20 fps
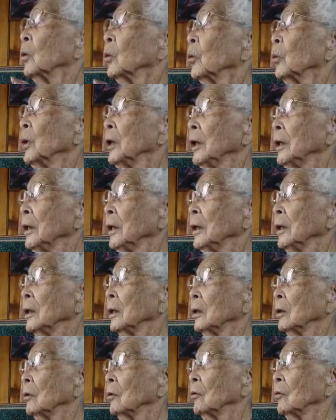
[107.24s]
the
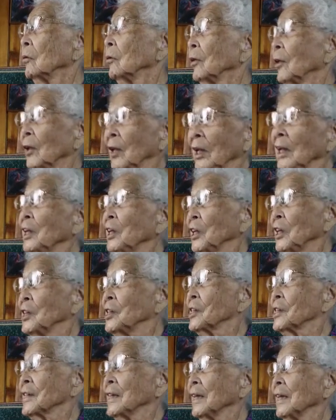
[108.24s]

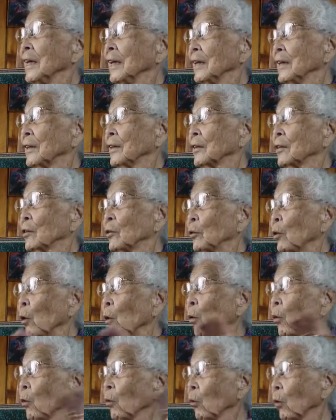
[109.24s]
Indians didn't
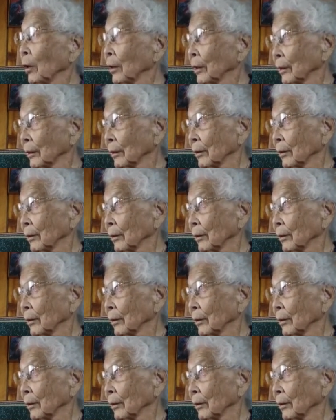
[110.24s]
know what